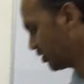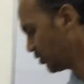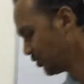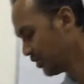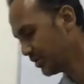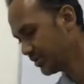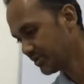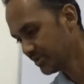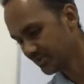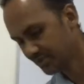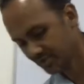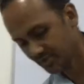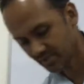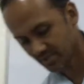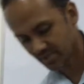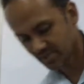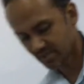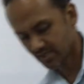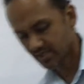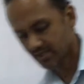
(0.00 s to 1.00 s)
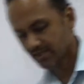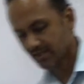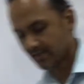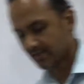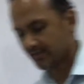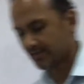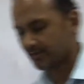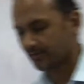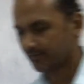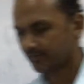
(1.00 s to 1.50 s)
equations.
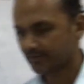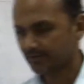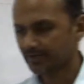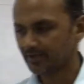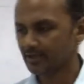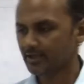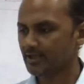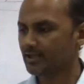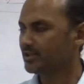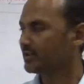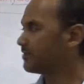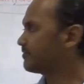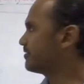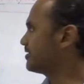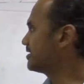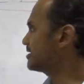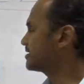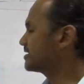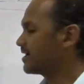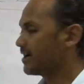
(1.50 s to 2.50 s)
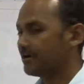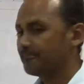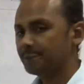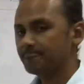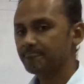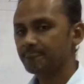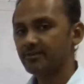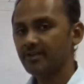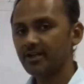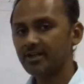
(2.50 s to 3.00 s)
Okay. The first type,
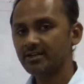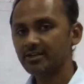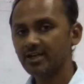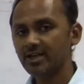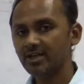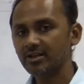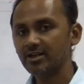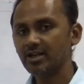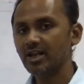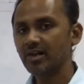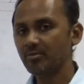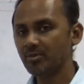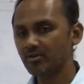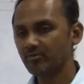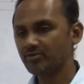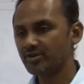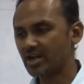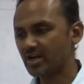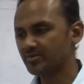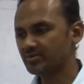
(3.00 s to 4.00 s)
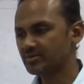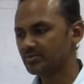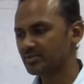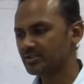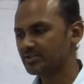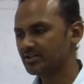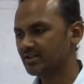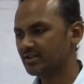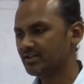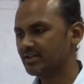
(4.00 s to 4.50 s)
there are a number of types.
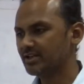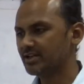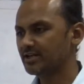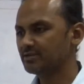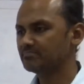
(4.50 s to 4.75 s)
Basically, there are